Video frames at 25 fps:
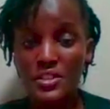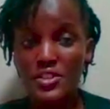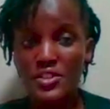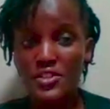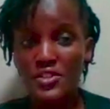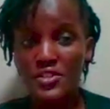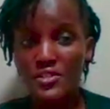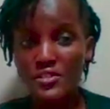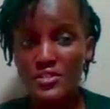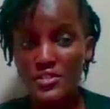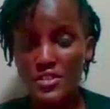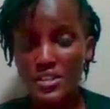but
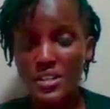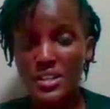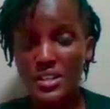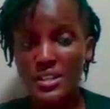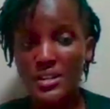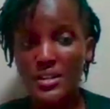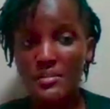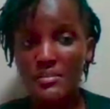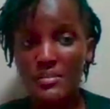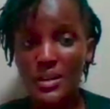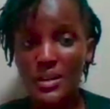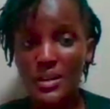also
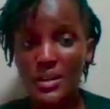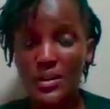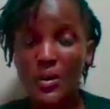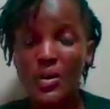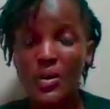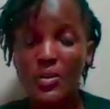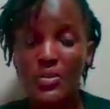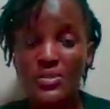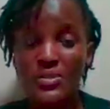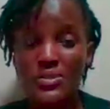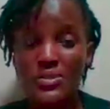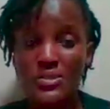different
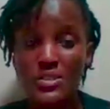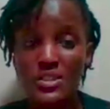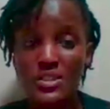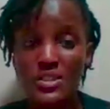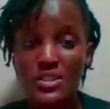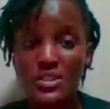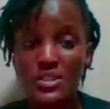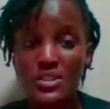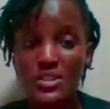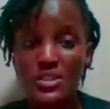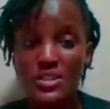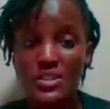mothers
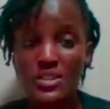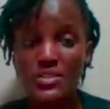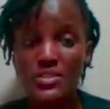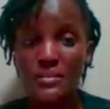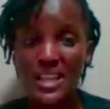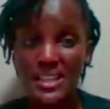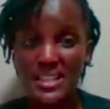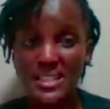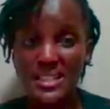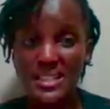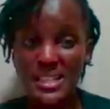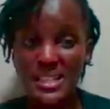as
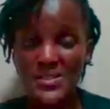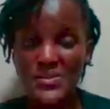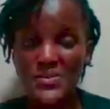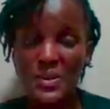well.